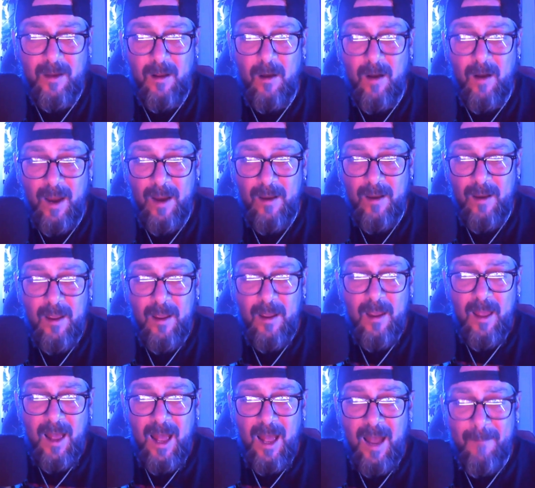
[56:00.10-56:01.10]
all right,
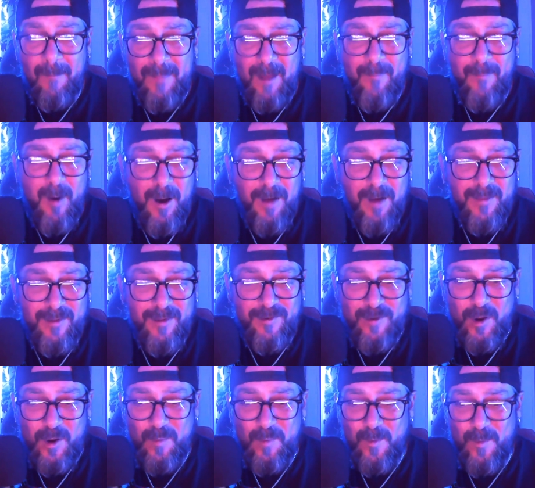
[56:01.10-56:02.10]
I'm not part of this
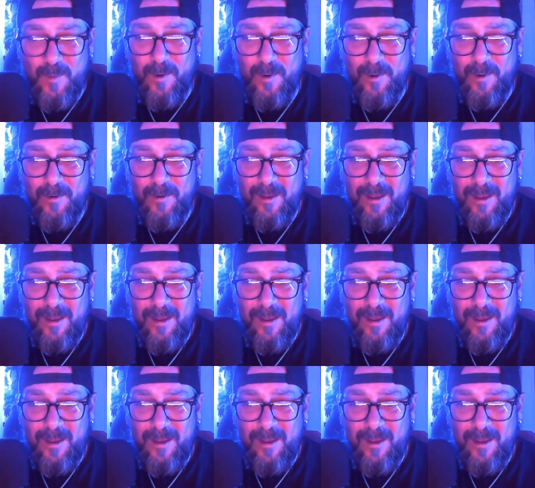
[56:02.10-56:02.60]
no more.